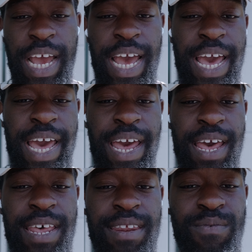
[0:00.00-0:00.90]

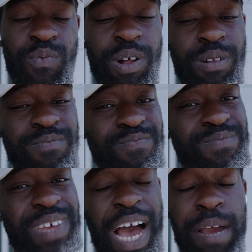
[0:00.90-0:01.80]
and well,
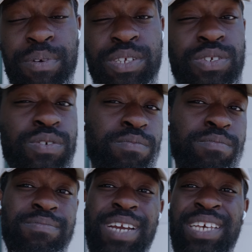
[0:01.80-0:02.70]
hybrid
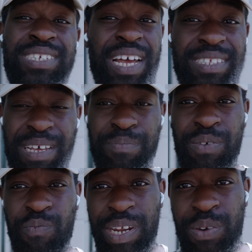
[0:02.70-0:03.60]
zoom is not
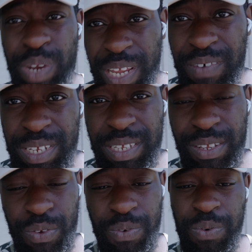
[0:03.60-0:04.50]
something really
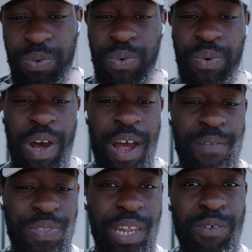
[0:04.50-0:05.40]
relevant to
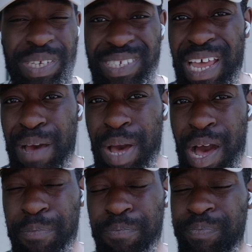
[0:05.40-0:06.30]
the Lumix Lab
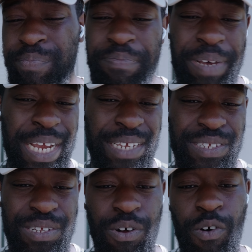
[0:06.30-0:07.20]
app, but I
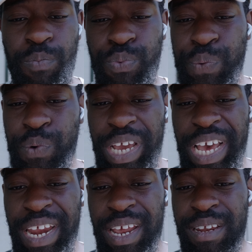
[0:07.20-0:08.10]
still hope we will
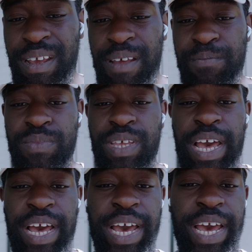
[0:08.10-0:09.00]
get it.
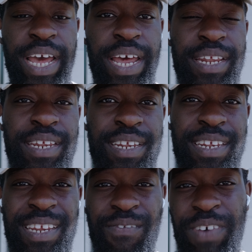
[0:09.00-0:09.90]

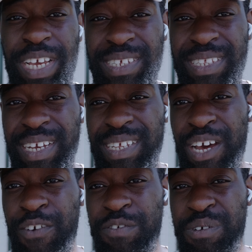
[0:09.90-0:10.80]
And the phase detect
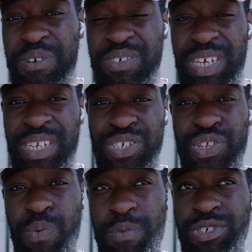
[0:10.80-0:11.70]
autofocus in the
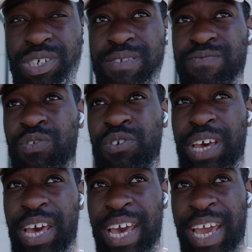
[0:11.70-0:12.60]
slow motion for
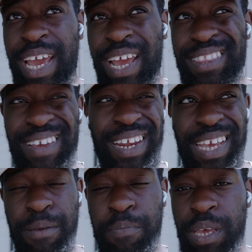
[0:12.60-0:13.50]
the
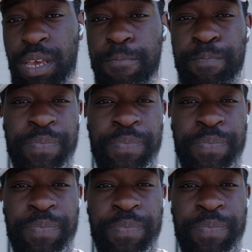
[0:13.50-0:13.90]
1080p,